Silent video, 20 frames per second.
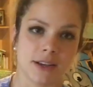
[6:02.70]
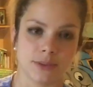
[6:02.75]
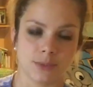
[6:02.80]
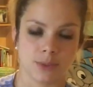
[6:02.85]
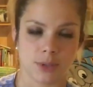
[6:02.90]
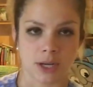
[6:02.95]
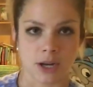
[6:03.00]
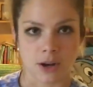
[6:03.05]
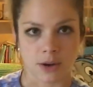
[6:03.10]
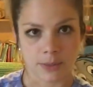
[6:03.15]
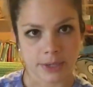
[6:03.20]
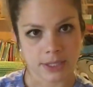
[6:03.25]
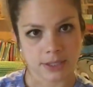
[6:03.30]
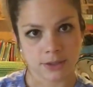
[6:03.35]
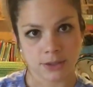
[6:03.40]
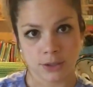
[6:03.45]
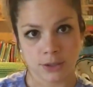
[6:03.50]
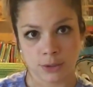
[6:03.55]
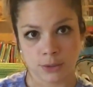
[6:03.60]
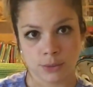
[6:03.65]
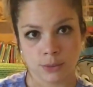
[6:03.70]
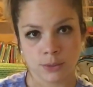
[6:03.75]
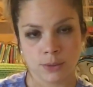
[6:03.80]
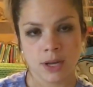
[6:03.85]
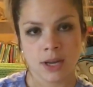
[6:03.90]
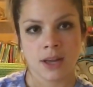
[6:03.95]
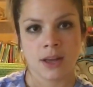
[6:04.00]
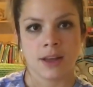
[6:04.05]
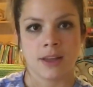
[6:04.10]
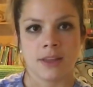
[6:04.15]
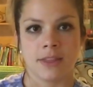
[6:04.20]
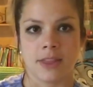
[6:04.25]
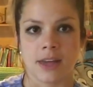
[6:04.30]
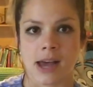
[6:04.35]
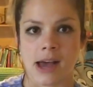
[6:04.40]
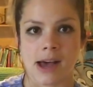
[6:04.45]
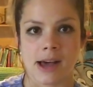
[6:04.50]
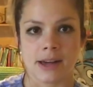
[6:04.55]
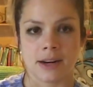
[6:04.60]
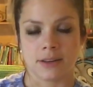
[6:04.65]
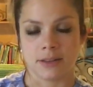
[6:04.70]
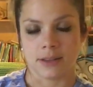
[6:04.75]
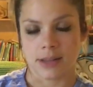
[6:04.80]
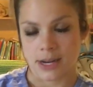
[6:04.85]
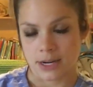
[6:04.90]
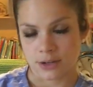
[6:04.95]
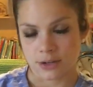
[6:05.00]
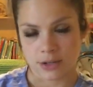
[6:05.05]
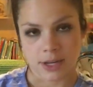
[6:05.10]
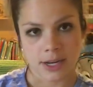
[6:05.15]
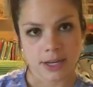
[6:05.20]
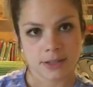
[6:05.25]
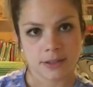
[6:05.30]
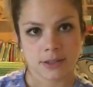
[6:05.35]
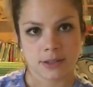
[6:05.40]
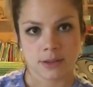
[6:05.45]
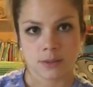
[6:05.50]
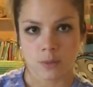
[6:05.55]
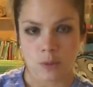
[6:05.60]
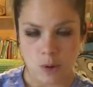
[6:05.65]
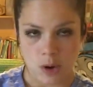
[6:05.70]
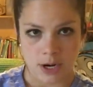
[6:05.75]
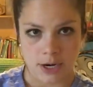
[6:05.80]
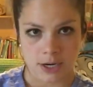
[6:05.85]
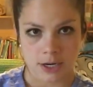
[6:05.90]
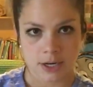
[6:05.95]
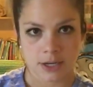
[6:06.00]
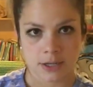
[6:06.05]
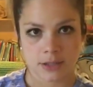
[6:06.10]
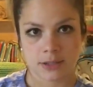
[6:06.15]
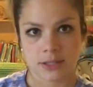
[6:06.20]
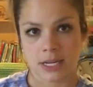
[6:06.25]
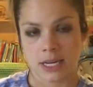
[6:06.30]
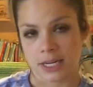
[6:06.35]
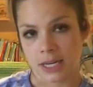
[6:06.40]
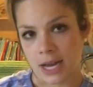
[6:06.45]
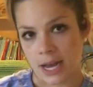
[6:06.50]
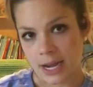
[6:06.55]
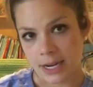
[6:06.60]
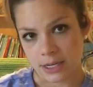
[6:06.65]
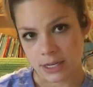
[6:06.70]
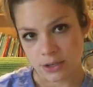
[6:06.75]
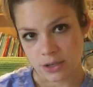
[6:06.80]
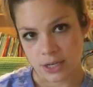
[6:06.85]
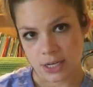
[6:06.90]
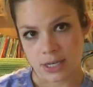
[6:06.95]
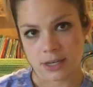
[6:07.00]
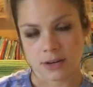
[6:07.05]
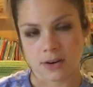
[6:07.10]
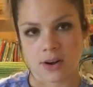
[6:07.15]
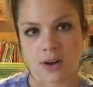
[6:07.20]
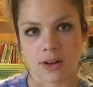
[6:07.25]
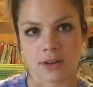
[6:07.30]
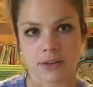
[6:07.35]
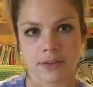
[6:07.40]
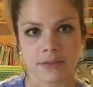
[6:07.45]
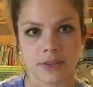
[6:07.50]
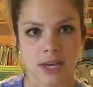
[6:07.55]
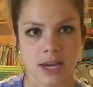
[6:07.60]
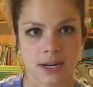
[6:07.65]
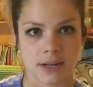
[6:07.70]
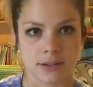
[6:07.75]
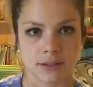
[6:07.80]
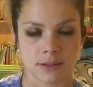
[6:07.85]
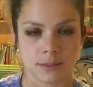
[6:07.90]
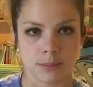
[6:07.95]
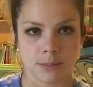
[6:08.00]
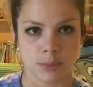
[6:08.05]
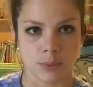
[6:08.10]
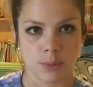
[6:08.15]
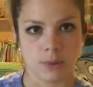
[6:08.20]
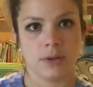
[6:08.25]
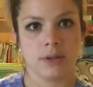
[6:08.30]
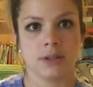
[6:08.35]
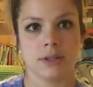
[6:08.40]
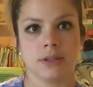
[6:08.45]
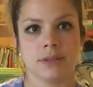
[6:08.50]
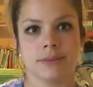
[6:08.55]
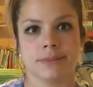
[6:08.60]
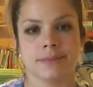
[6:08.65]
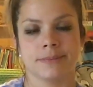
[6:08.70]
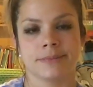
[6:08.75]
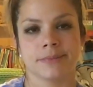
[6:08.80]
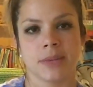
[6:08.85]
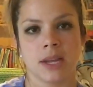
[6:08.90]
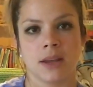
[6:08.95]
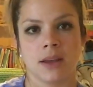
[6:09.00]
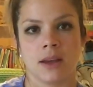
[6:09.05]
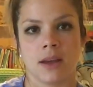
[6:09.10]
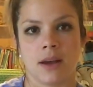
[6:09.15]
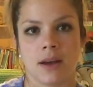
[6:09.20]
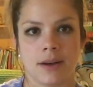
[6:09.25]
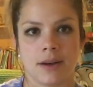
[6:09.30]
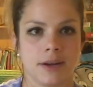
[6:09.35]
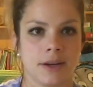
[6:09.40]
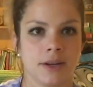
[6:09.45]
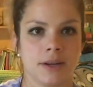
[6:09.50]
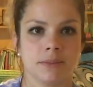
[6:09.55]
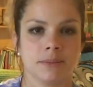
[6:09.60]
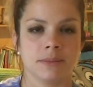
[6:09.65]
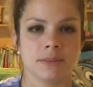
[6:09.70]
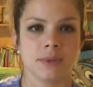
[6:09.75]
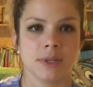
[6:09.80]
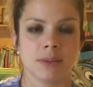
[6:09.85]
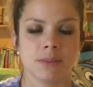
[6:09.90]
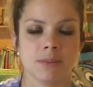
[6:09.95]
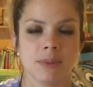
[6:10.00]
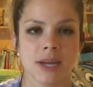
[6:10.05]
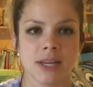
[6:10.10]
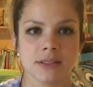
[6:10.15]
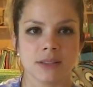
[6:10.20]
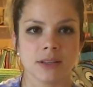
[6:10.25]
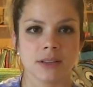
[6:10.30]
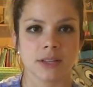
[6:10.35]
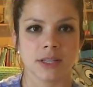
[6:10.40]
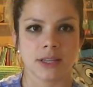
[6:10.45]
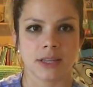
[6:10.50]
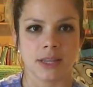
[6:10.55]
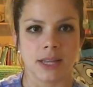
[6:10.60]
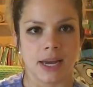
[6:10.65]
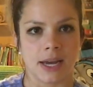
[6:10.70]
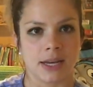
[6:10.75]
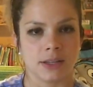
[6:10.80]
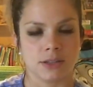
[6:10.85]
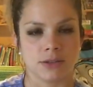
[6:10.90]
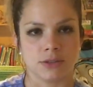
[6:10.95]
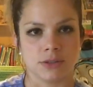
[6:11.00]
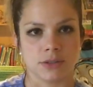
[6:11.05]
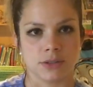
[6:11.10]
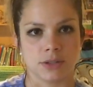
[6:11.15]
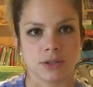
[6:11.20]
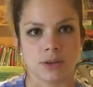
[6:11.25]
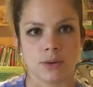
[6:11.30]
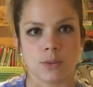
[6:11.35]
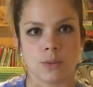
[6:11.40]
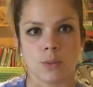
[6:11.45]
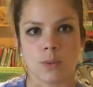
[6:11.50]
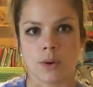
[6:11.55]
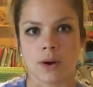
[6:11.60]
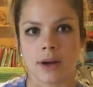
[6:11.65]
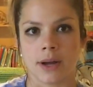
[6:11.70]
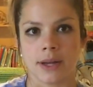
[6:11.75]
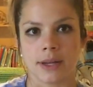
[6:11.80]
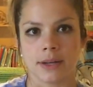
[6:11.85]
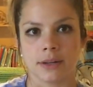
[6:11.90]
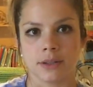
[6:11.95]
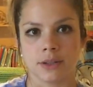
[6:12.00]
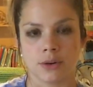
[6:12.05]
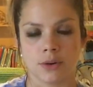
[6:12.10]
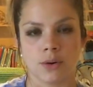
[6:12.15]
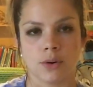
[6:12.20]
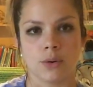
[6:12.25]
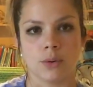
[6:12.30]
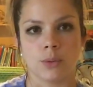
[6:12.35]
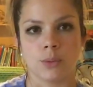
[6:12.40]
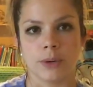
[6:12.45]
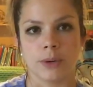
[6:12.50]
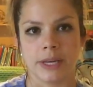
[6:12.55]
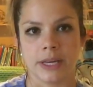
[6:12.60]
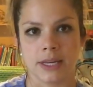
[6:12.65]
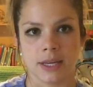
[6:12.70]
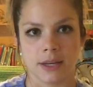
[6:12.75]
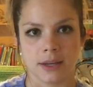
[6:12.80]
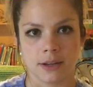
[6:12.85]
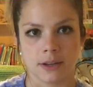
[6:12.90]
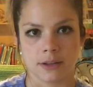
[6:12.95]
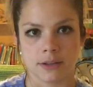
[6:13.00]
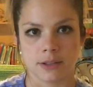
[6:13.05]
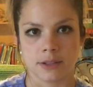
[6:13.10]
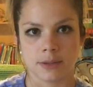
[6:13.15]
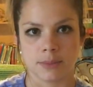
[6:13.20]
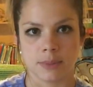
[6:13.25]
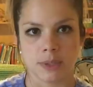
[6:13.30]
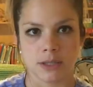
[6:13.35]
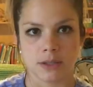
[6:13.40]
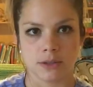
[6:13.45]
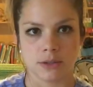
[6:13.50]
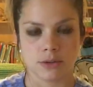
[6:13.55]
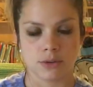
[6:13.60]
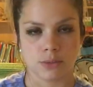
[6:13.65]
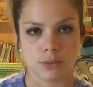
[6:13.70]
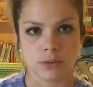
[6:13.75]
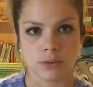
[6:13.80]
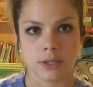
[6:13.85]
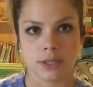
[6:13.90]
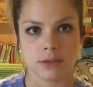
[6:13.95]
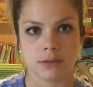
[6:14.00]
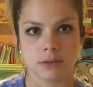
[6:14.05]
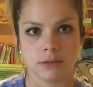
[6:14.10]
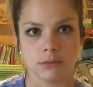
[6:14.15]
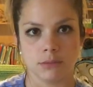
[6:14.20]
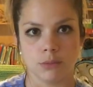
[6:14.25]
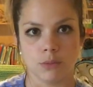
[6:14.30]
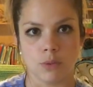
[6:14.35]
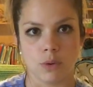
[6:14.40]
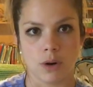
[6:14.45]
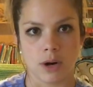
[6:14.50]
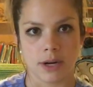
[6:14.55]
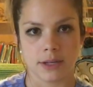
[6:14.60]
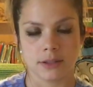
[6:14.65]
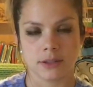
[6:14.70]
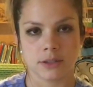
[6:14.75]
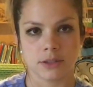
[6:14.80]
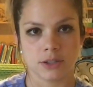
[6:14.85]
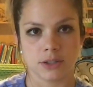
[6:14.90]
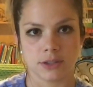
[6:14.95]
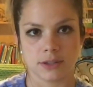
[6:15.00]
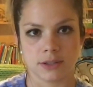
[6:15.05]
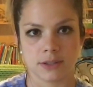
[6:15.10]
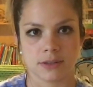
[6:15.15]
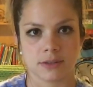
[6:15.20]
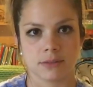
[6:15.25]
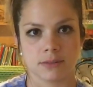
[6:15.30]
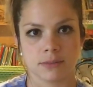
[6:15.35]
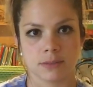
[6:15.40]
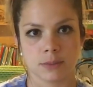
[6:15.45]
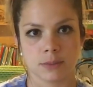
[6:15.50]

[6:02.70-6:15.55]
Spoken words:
as we always do, that electrolytes and water, staying hydrated, all of that is important. And basically that you just don't want your whole weekend to be destroyed. You want to just